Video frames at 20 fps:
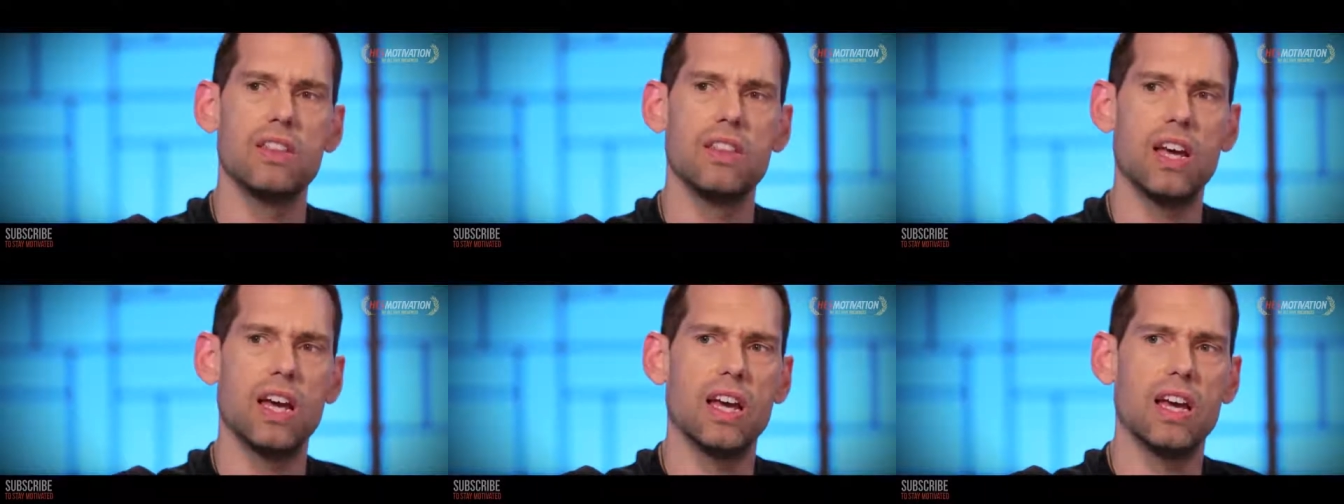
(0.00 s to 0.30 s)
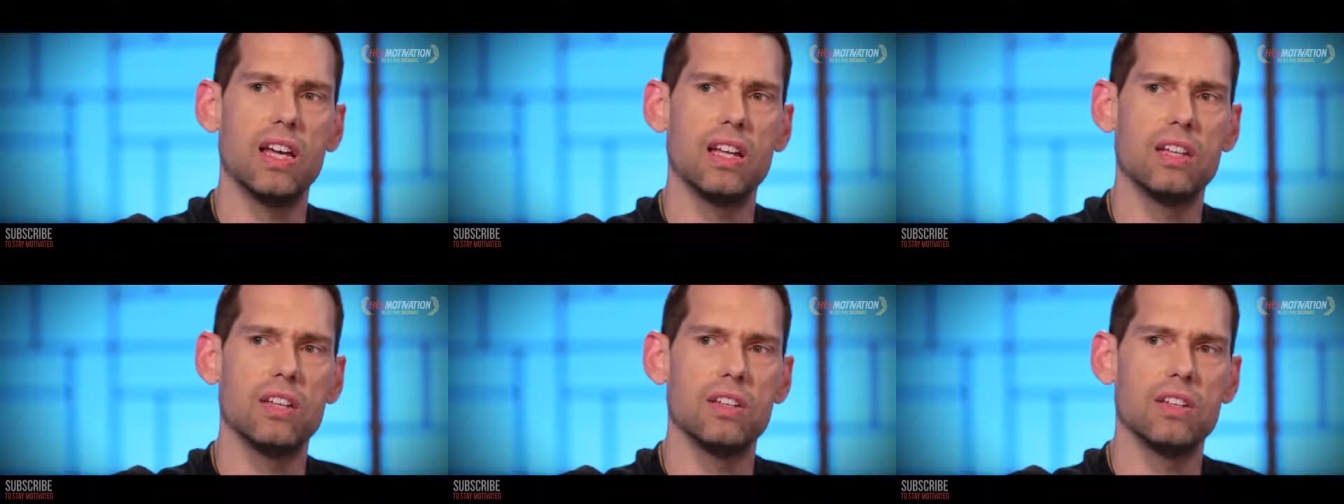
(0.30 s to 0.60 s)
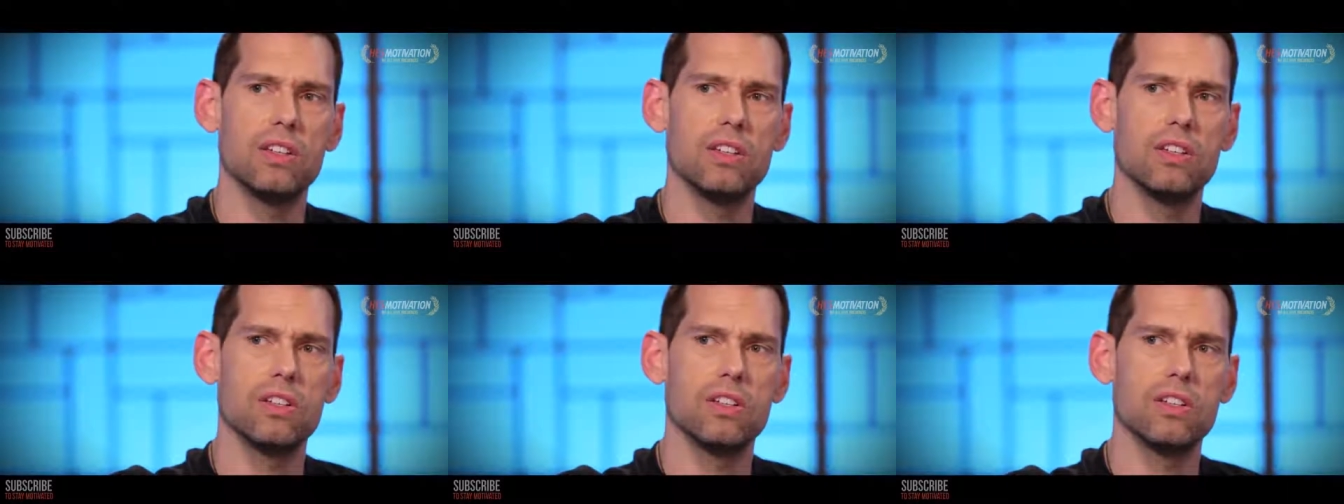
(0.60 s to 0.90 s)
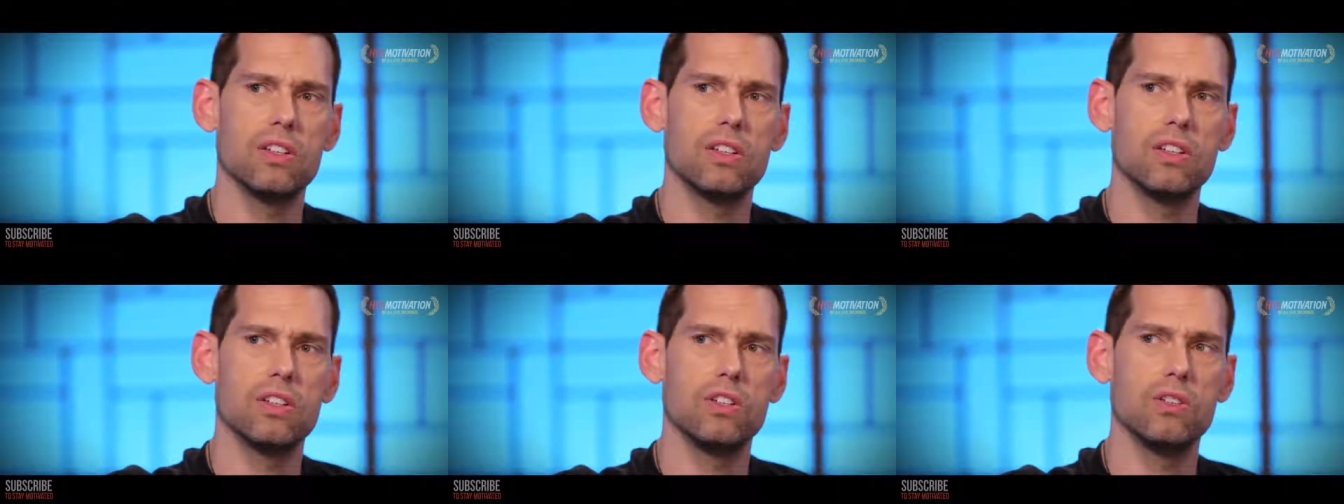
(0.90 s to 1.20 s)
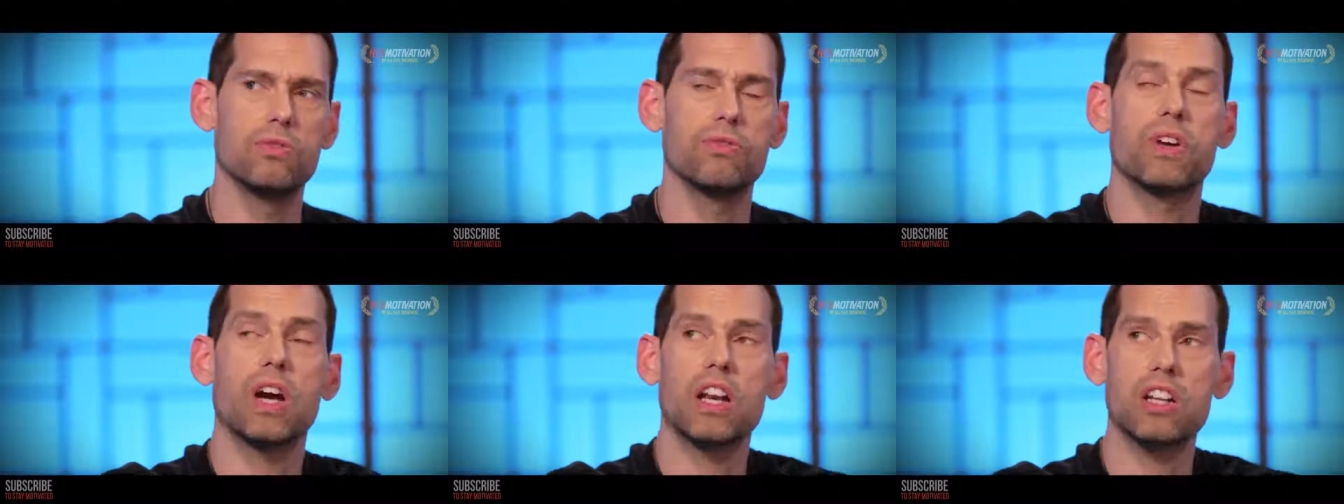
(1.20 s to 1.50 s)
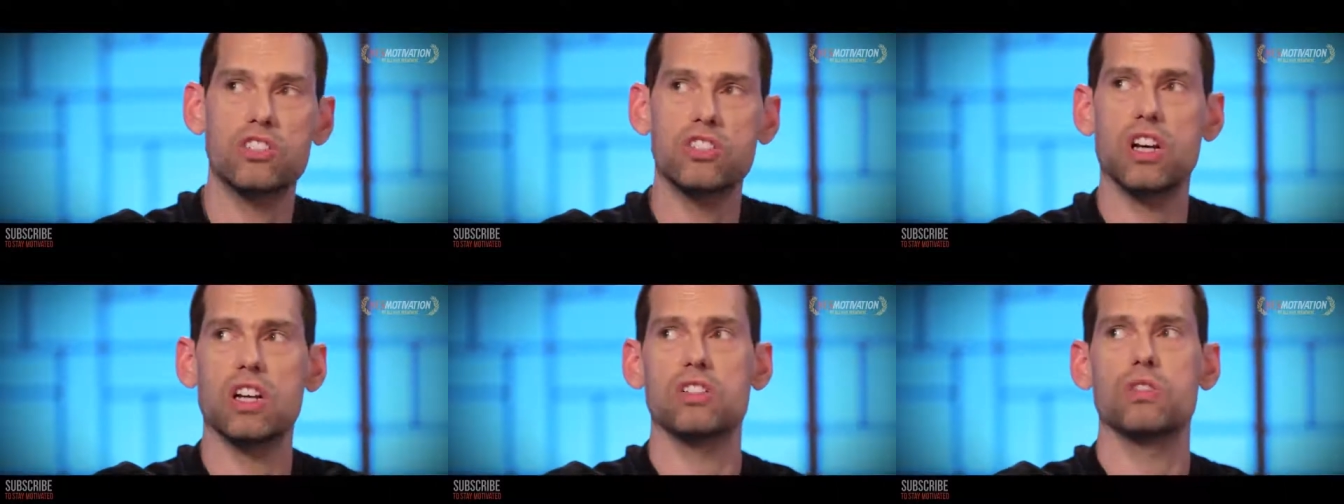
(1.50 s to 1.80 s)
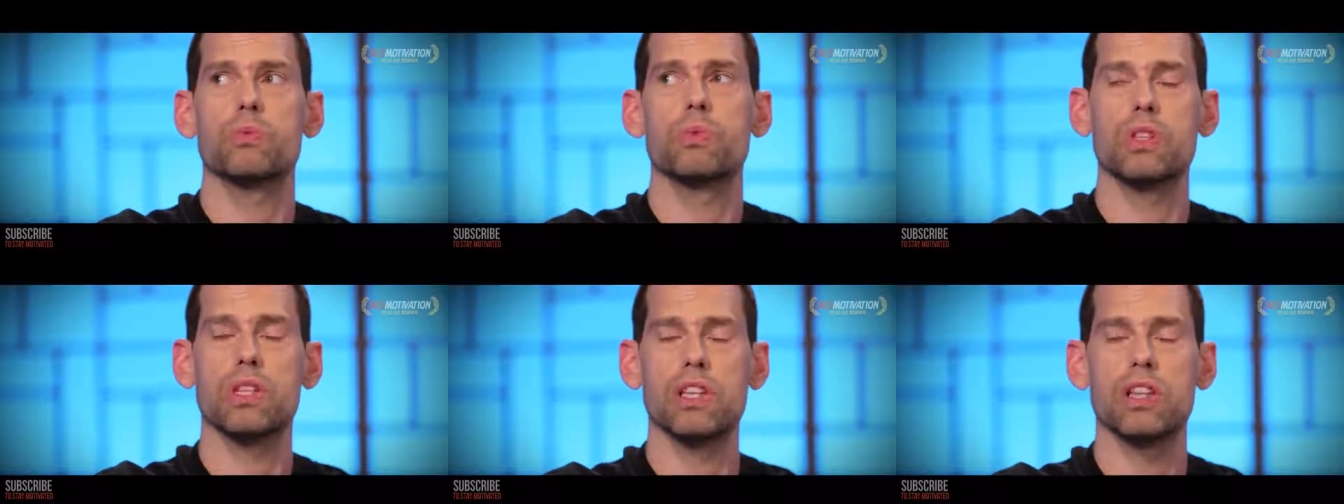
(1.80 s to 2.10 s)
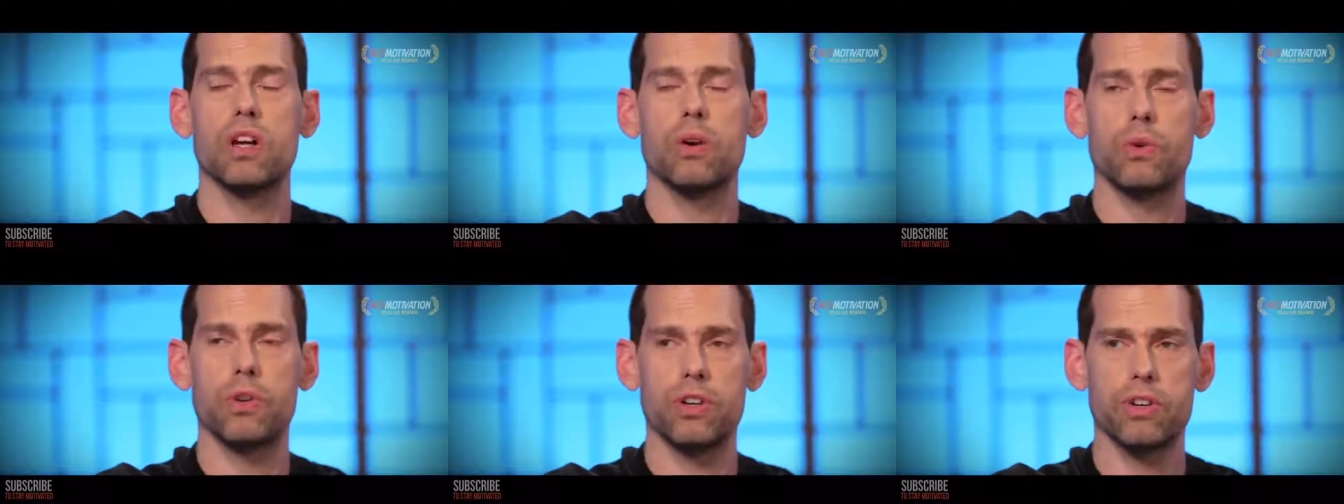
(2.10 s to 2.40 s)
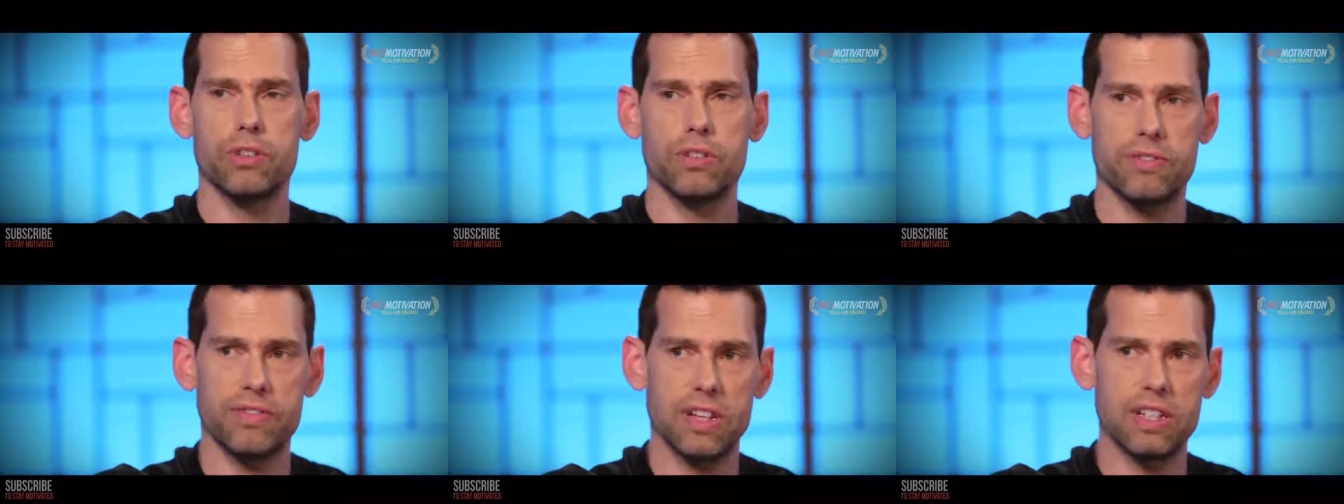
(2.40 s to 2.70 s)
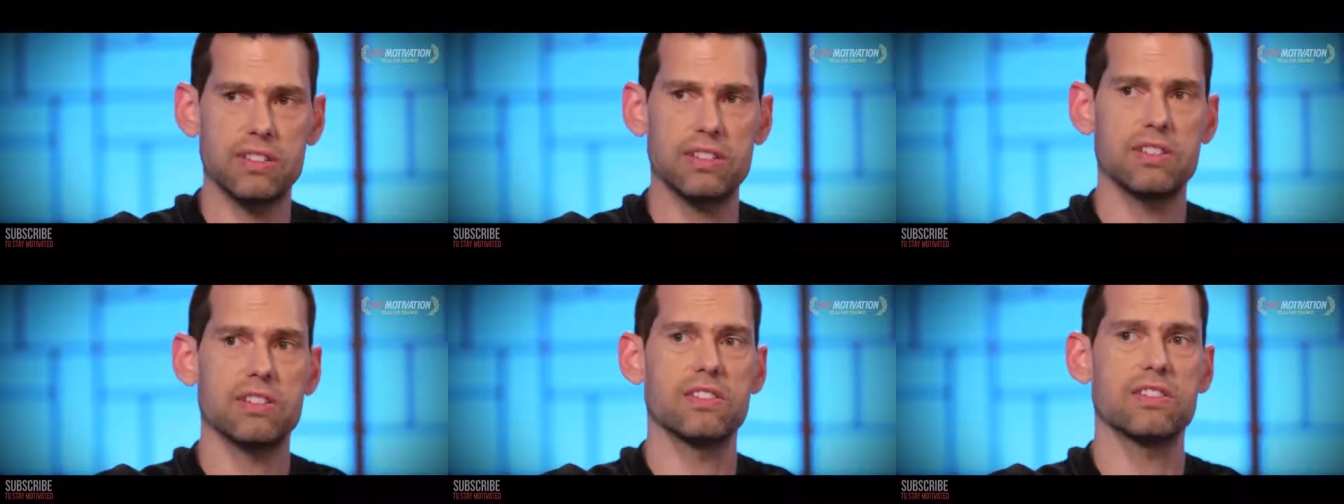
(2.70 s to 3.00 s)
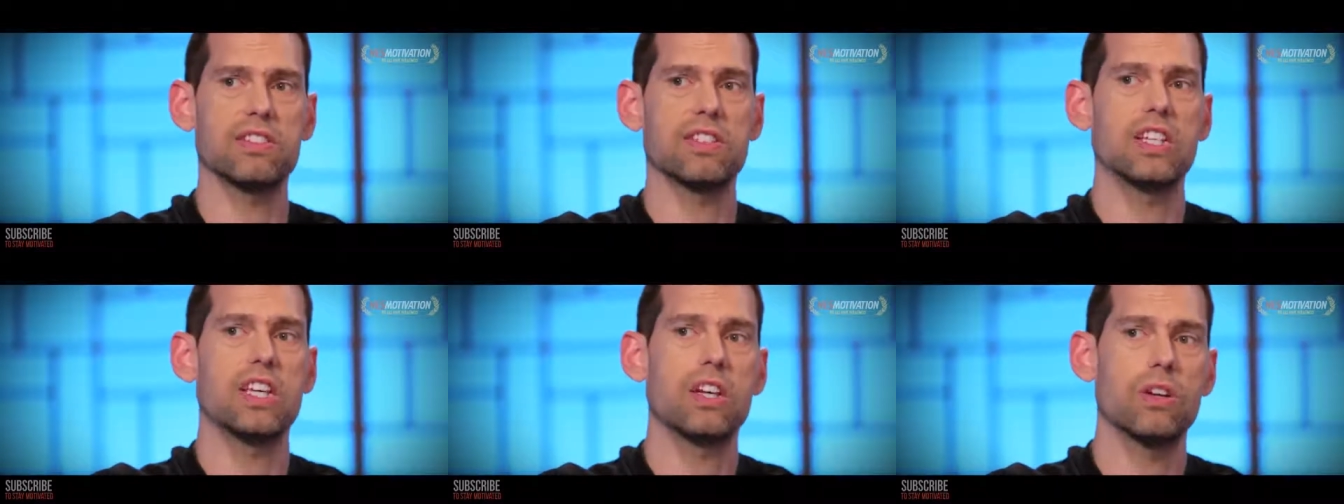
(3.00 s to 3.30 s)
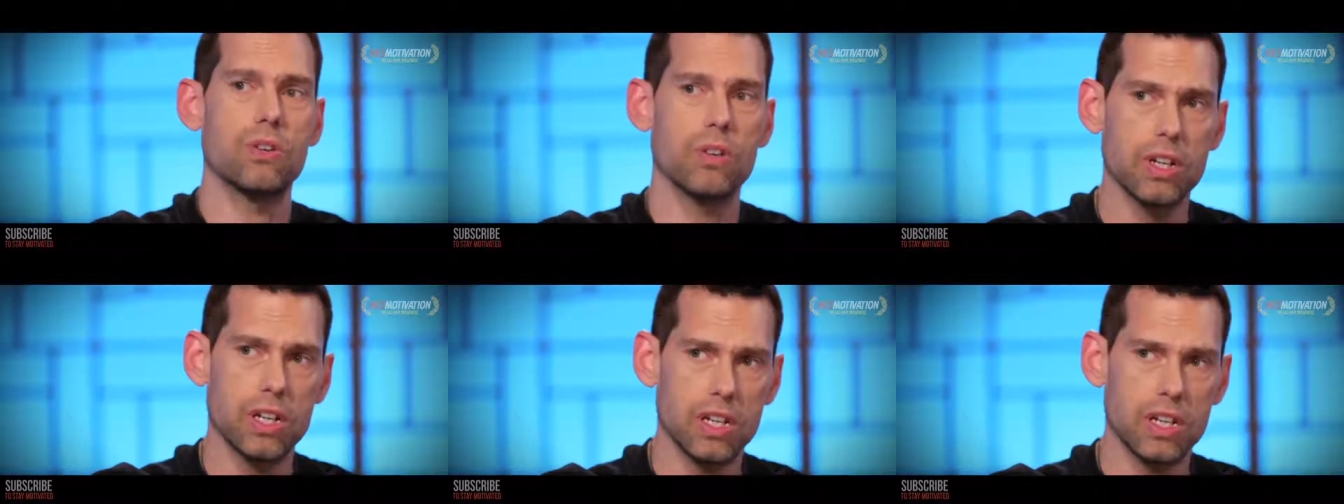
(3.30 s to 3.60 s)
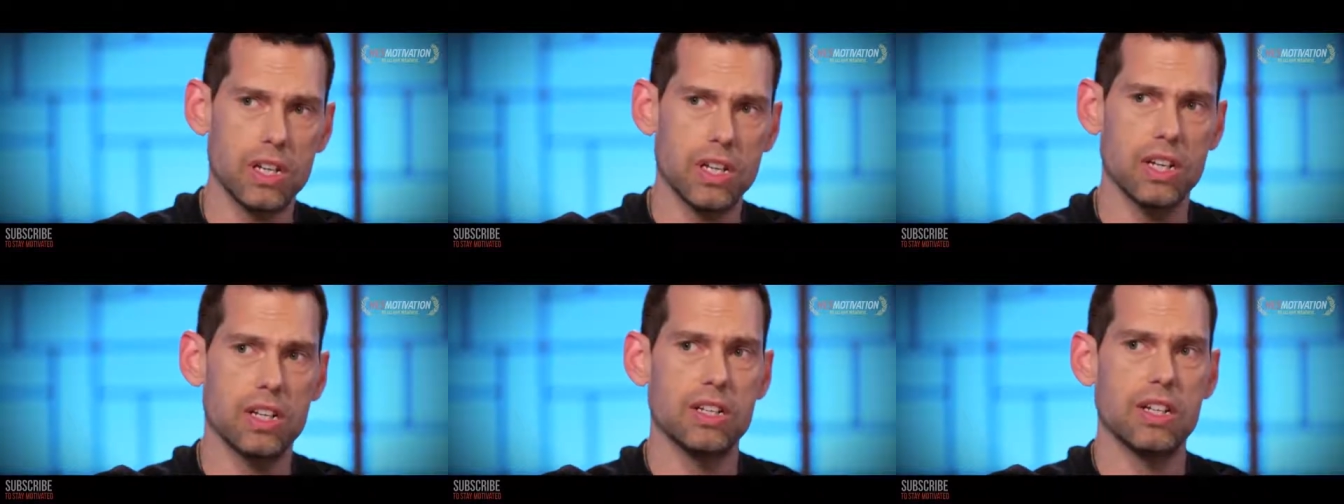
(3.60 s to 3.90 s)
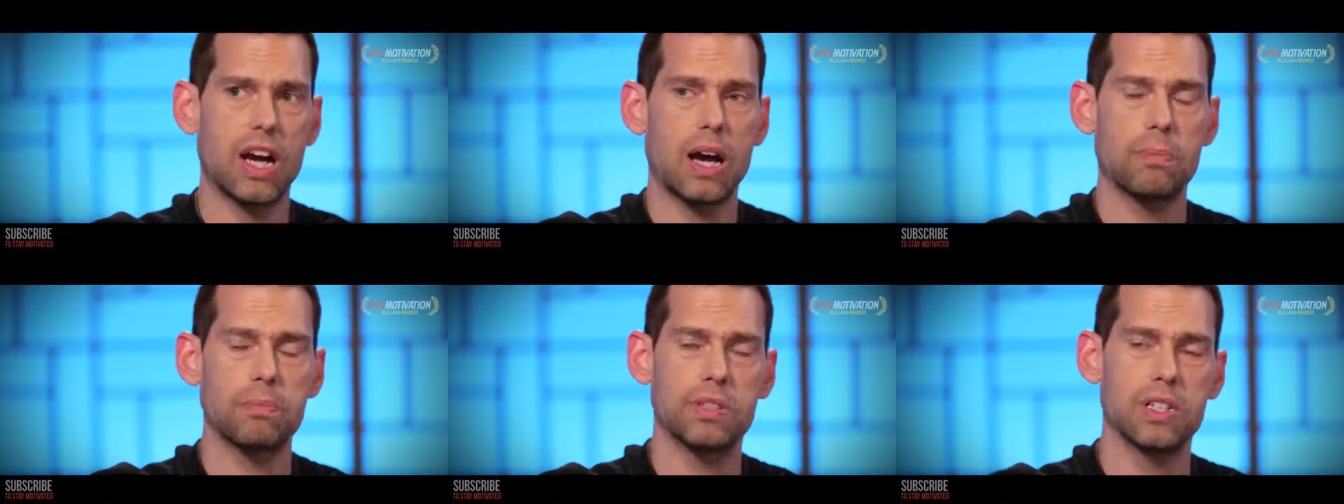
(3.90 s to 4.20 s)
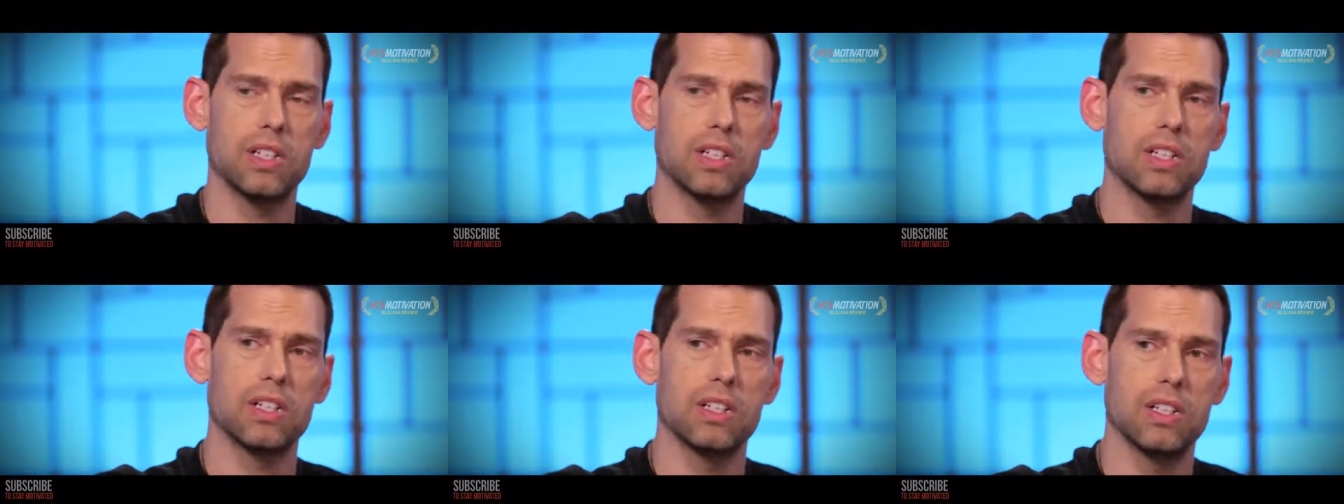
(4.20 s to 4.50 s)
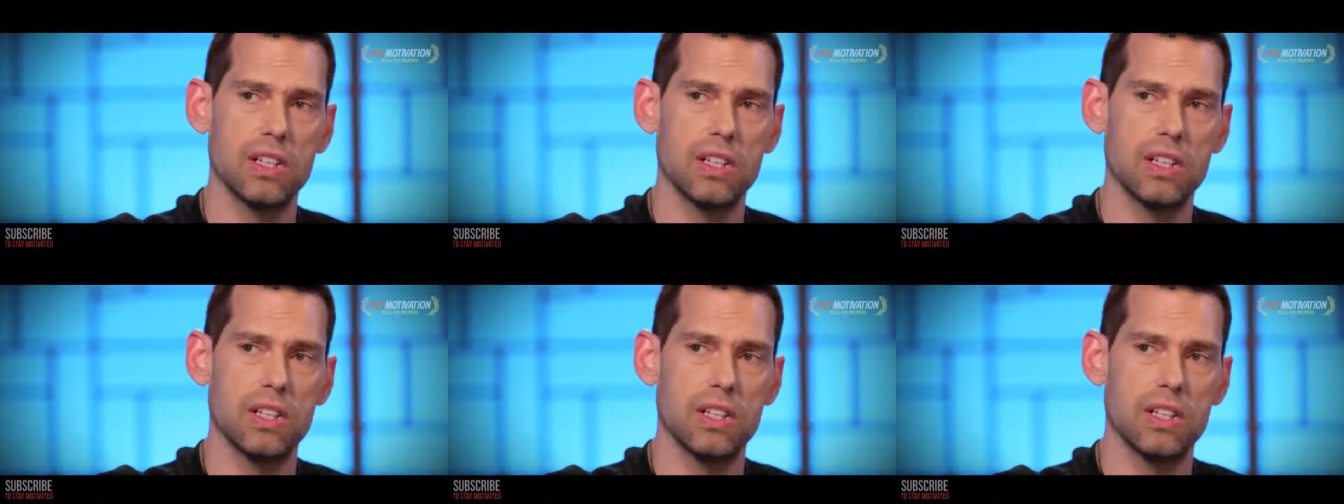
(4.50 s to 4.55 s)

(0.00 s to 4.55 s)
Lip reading: then you've got a shot to really lower your defenses and hear it and adopt it,